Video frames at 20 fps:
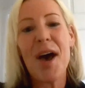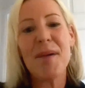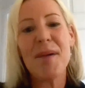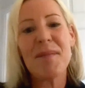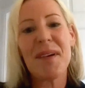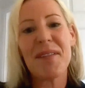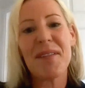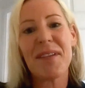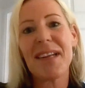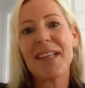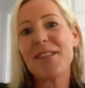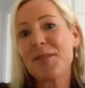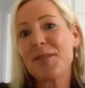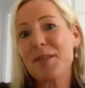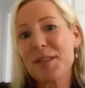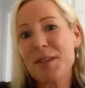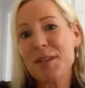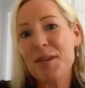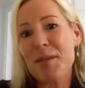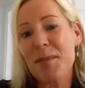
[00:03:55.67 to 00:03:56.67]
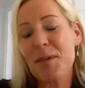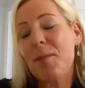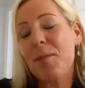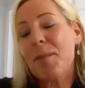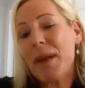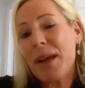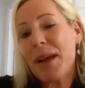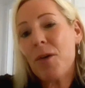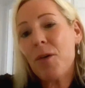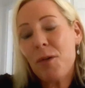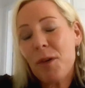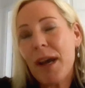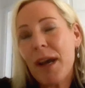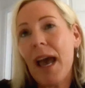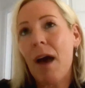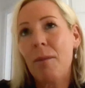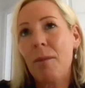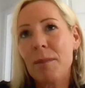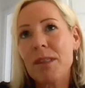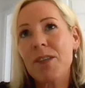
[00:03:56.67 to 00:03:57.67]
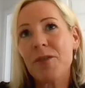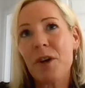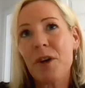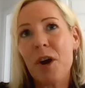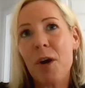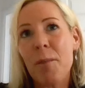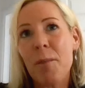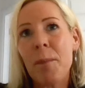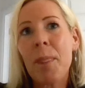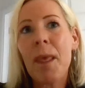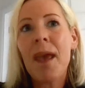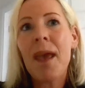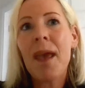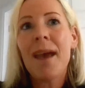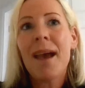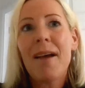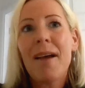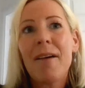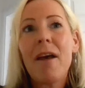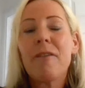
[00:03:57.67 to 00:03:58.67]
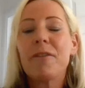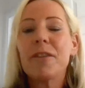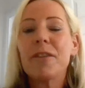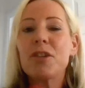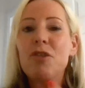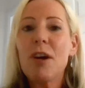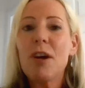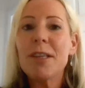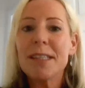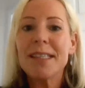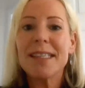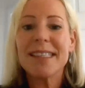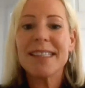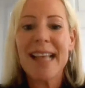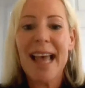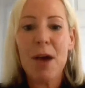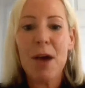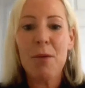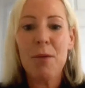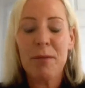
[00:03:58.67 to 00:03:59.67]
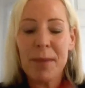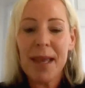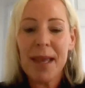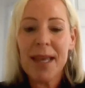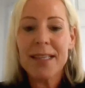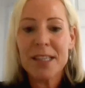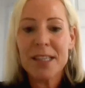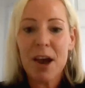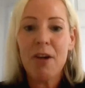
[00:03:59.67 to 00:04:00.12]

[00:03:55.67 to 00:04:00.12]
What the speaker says: But it's all doable. But it all comes from the trust is there with